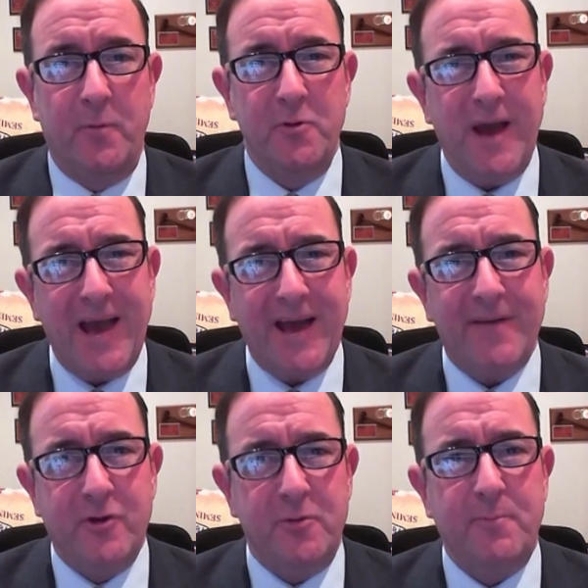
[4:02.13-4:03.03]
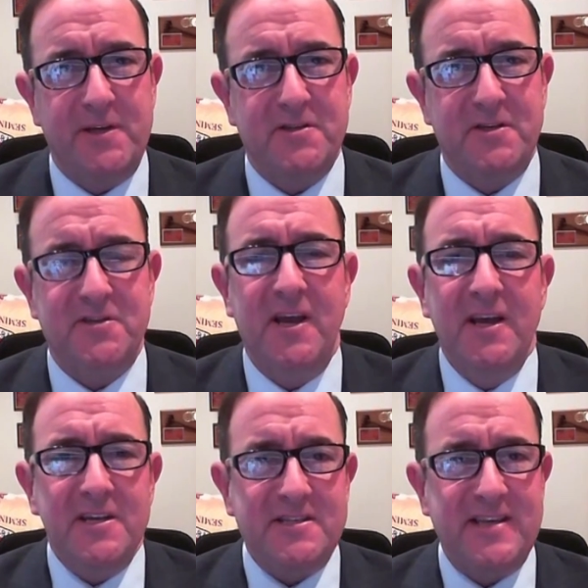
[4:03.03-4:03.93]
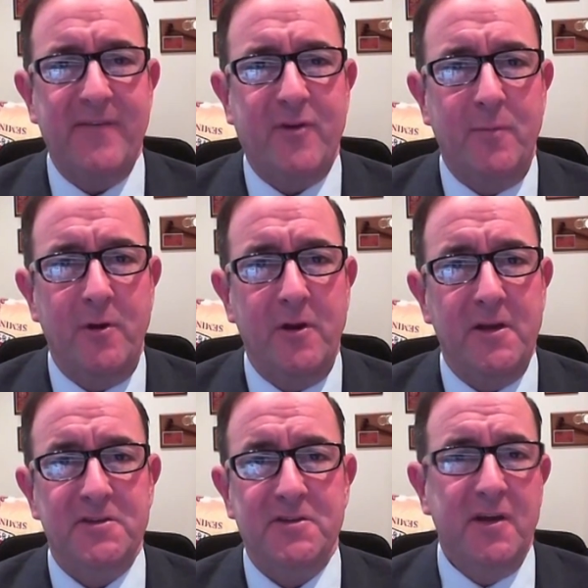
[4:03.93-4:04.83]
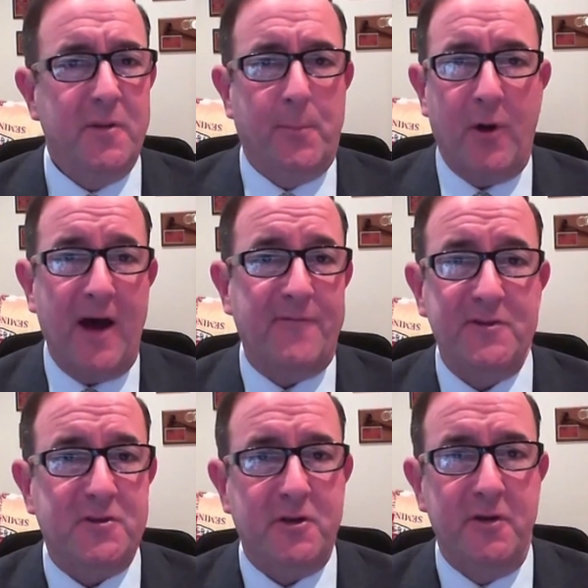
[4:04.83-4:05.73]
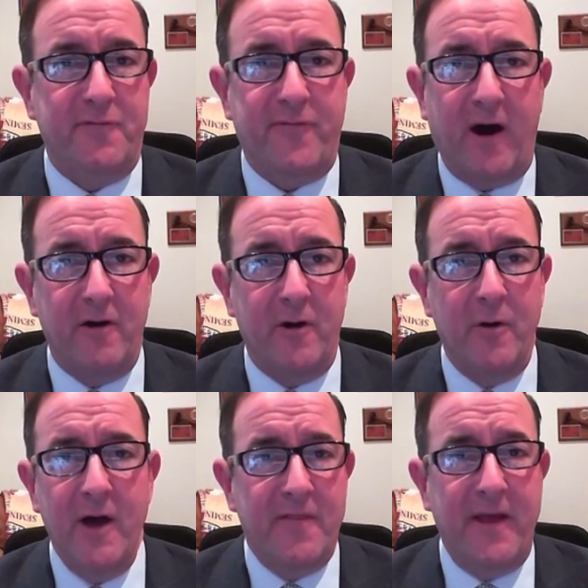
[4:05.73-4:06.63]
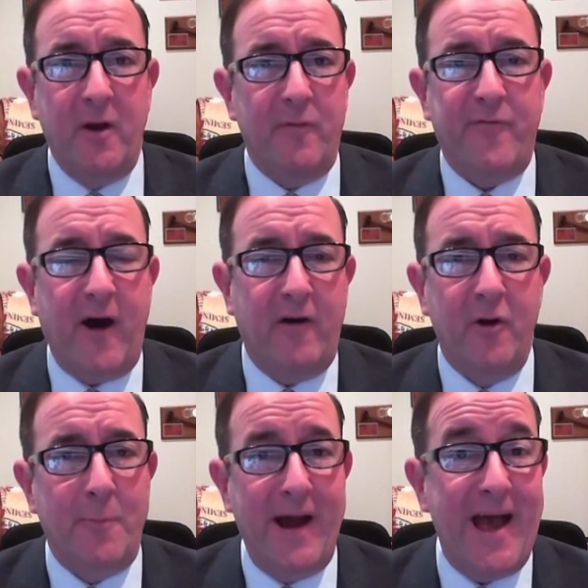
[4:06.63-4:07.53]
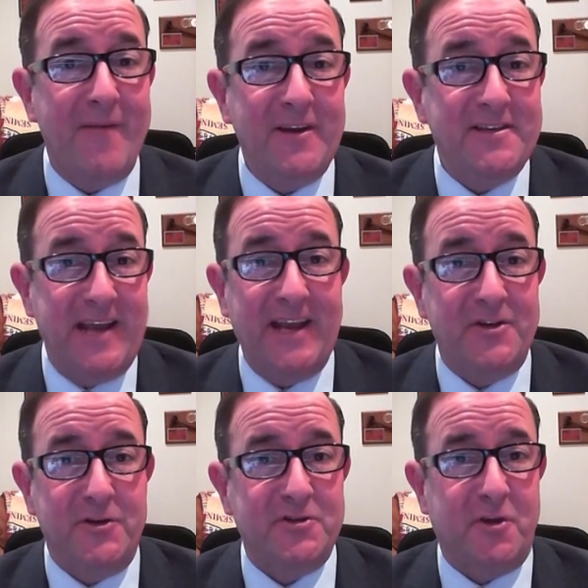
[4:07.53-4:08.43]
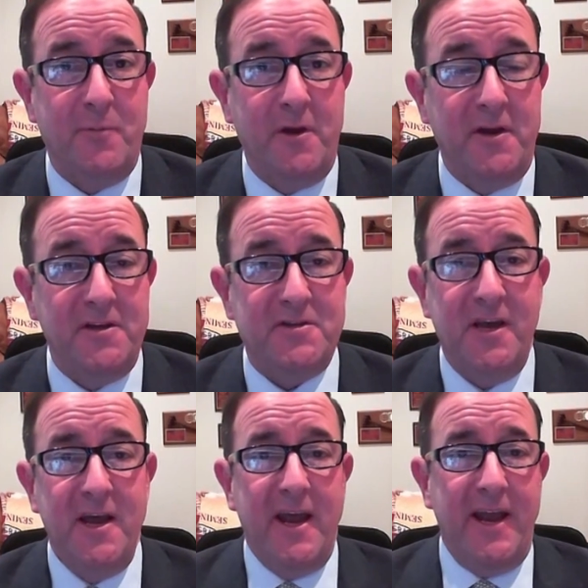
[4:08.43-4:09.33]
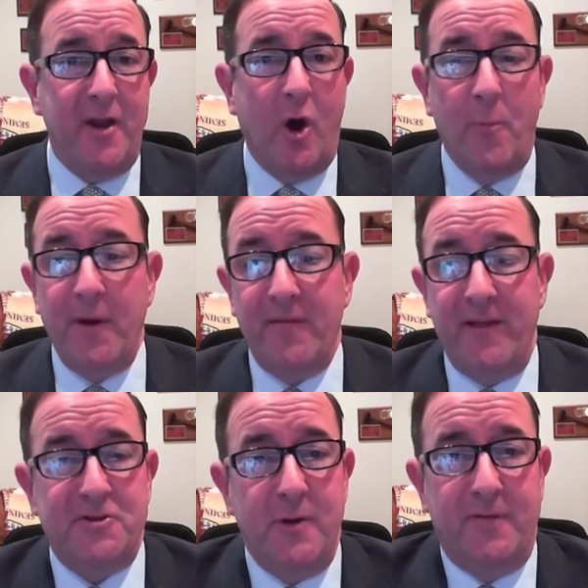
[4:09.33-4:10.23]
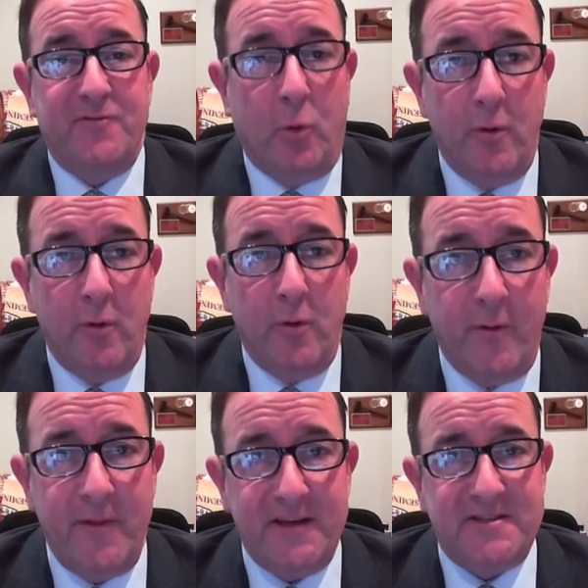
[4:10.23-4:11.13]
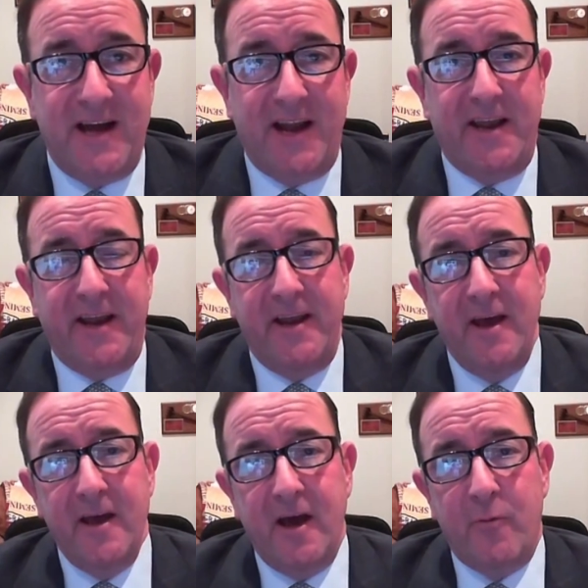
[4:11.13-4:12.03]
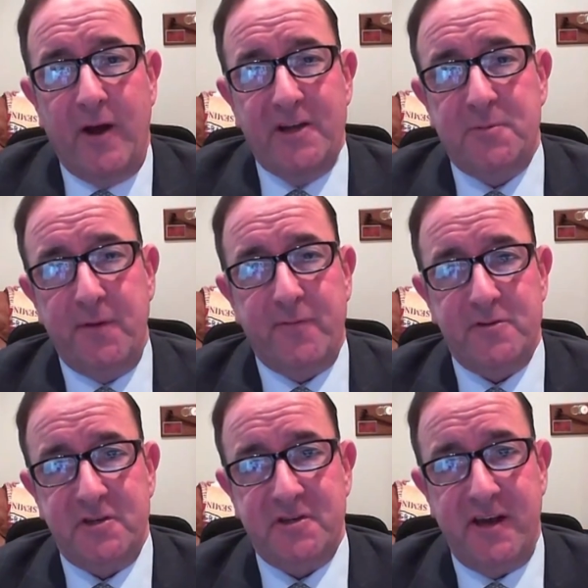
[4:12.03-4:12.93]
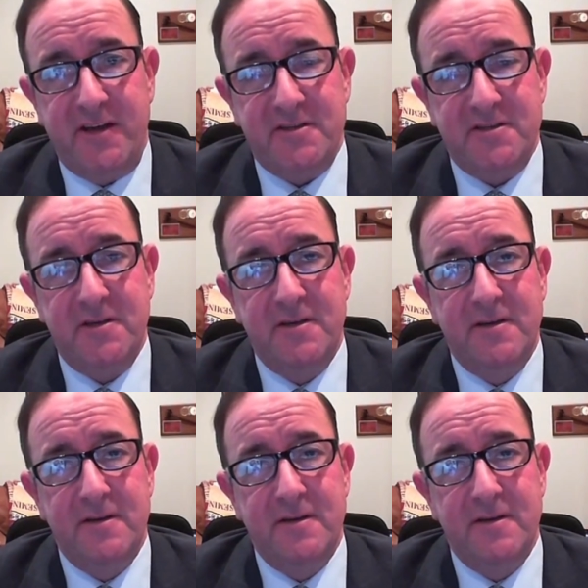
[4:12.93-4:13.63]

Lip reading: When you have good business, safe communities, the profits are going to follow. They don't follow by having dangerous communities and hoping that you have tort reform. That's not a recipe for success.